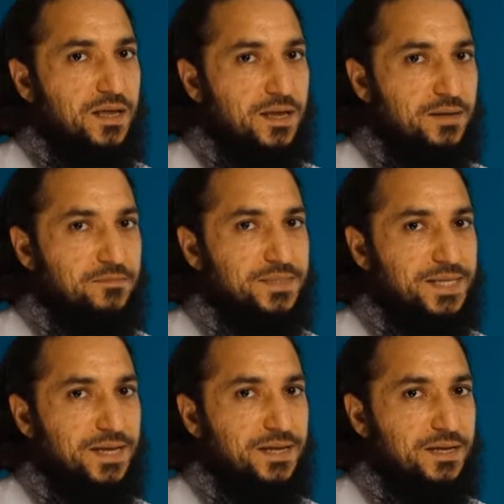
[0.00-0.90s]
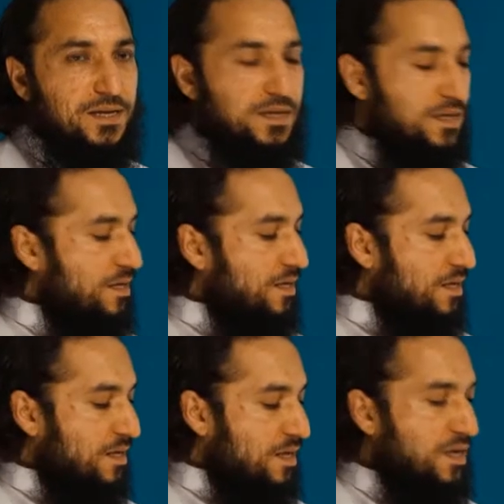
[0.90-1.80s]
Hamzah.
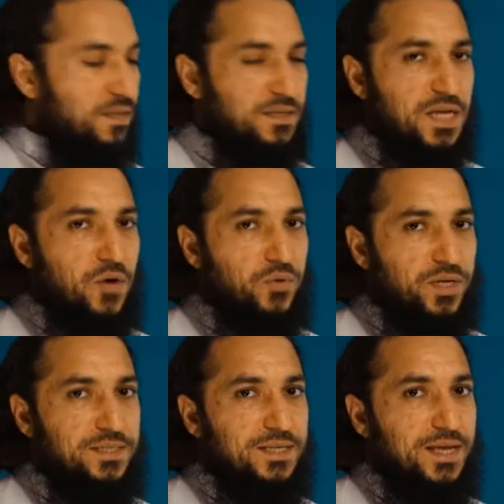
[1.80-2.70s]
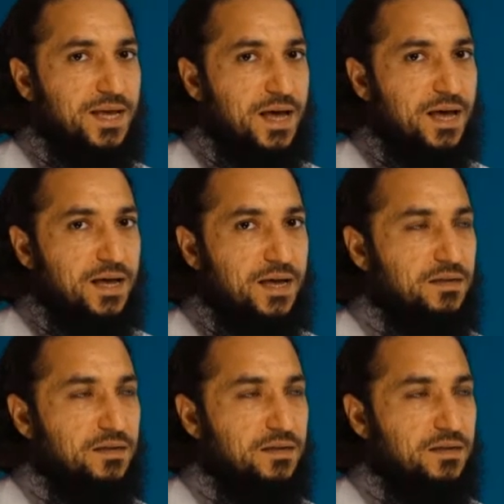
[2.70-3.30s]
And the sound is A.